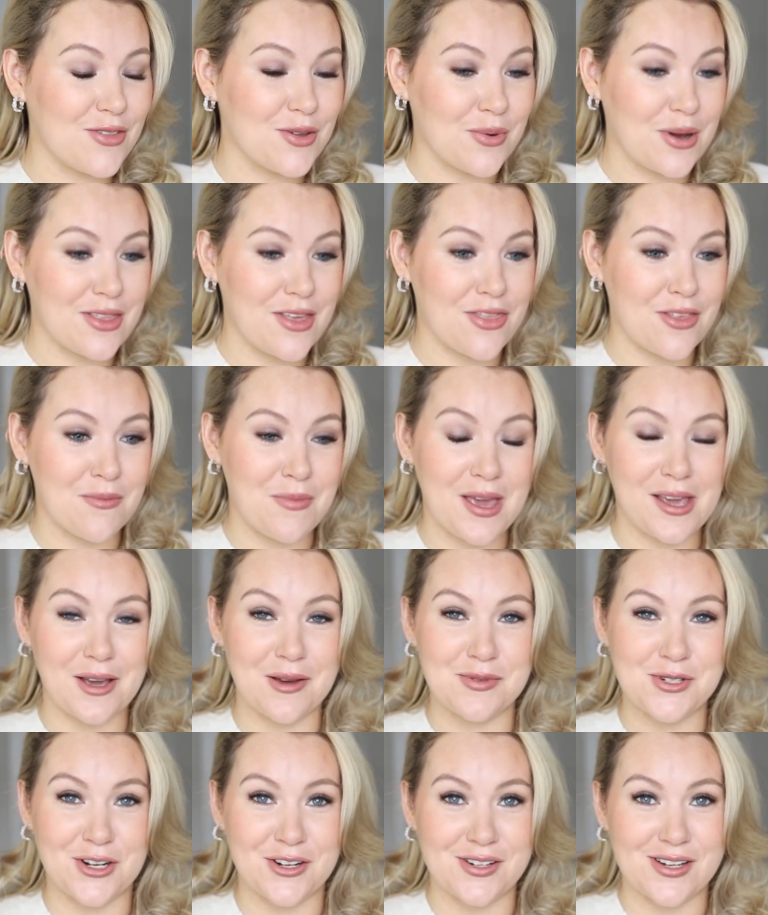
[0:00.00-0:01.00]
the way that the
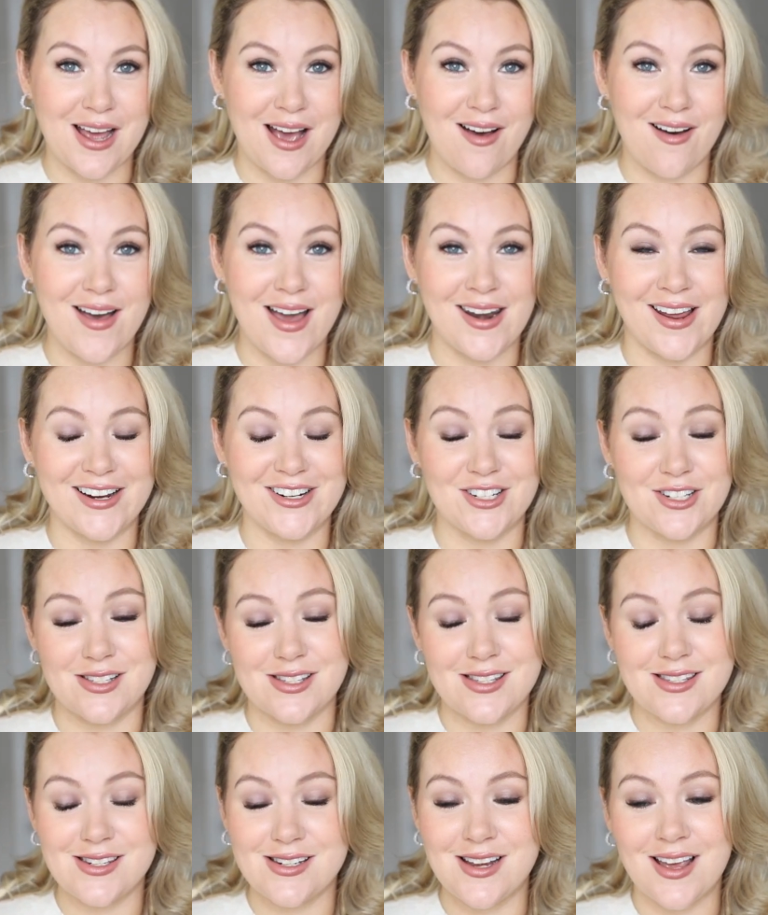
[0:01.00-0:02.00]
makeup turned out, and I
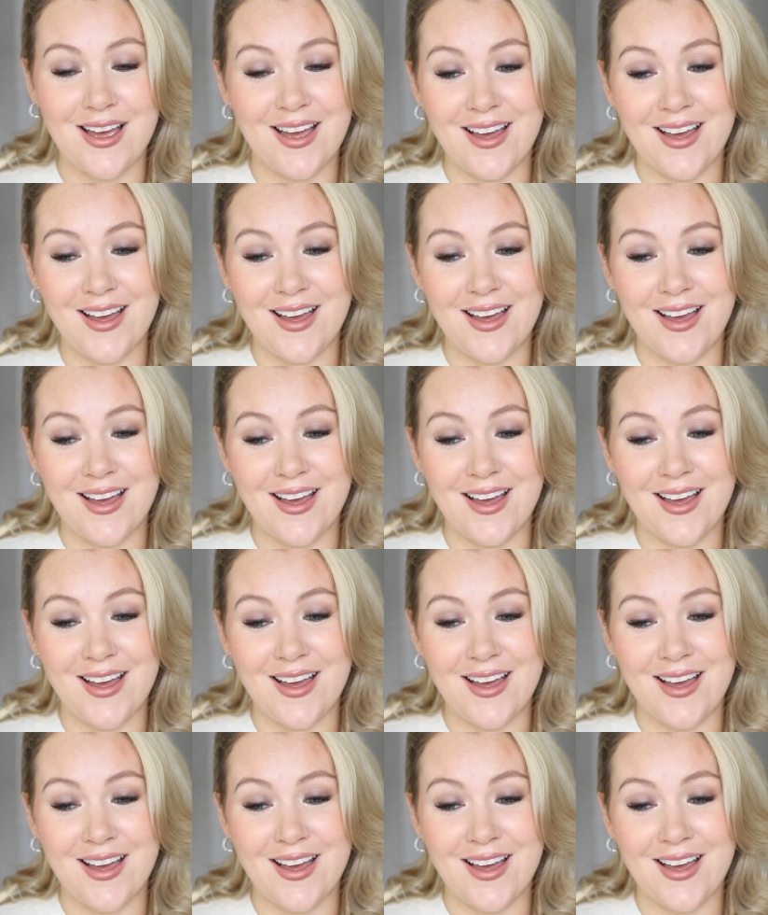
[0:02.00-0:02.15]
just